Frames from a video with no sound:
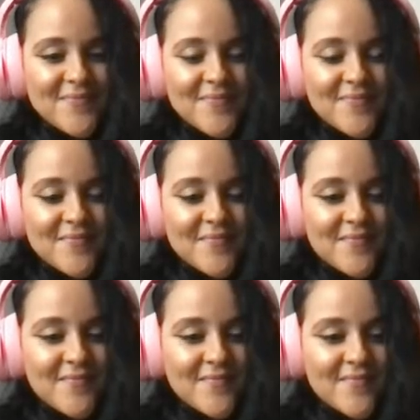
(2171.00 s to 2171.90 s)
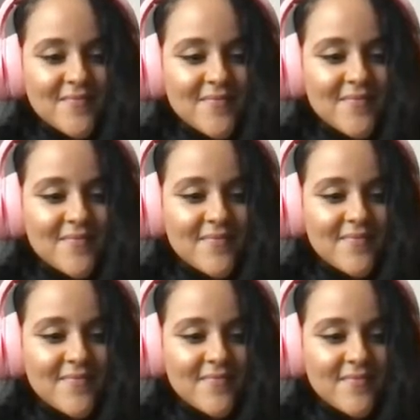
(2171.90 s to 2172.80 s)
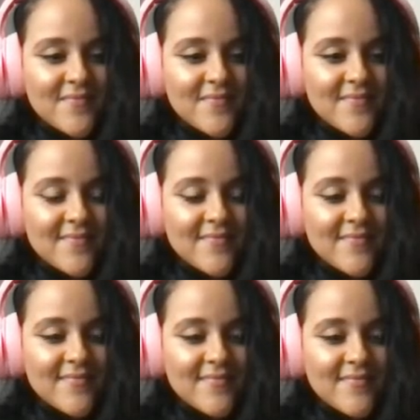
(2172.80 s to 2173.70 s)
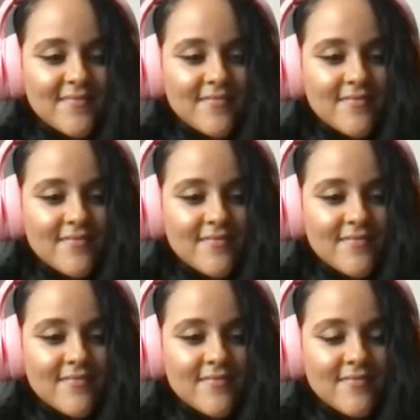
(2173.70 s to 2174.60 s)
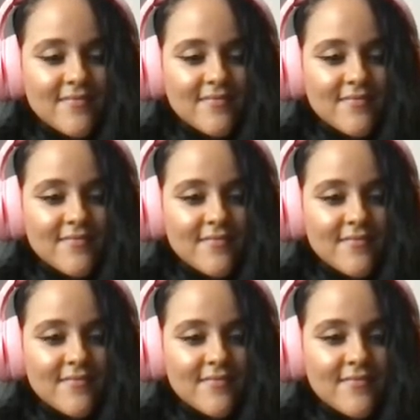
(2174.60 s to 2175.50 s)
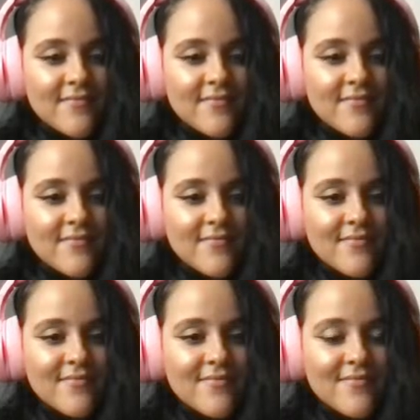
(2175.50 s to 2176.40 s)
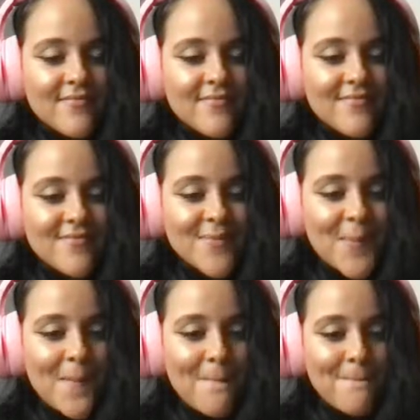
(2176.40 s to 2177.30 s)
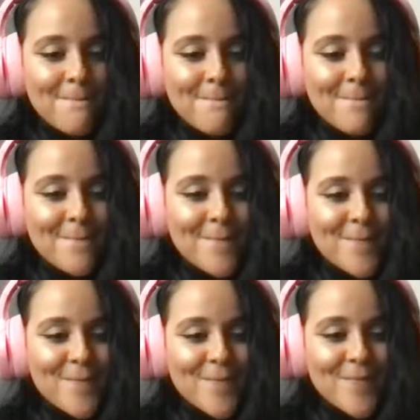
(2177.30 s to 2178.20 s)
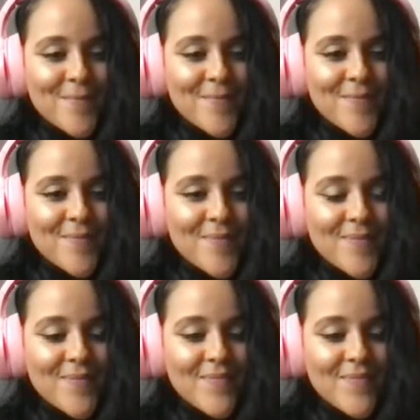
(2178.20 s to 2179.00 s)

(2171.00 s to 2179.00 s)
This person isn't speaking.